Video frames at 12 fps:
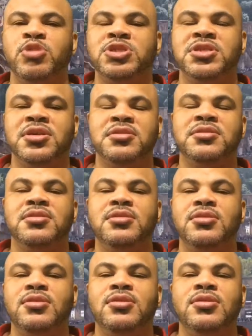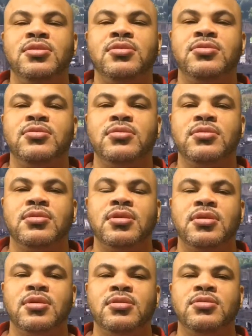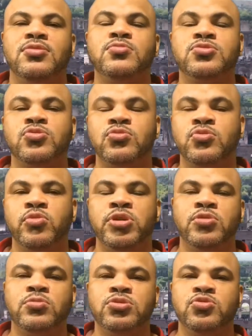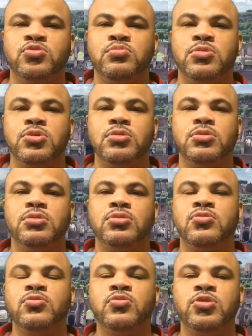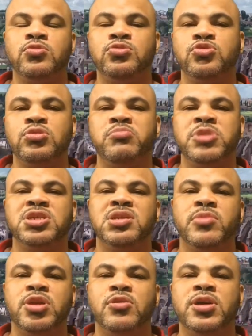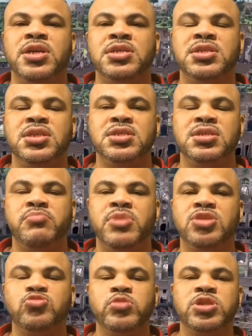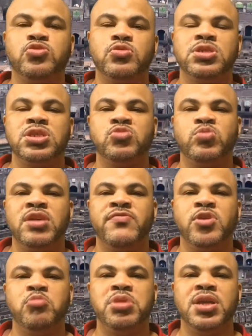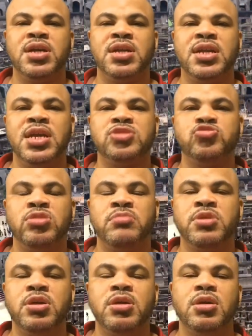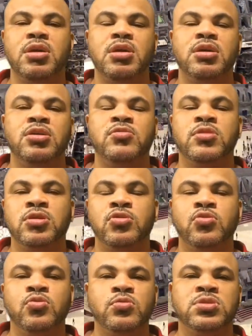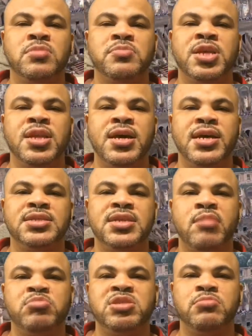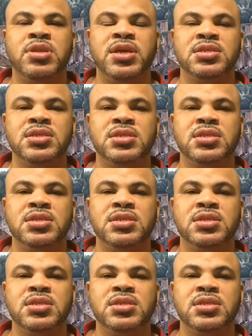Number 10, use Google and YouTube. Google and YouTube could be some of your easiest and best resources whenever you're planning a trip. You could Google something like top 10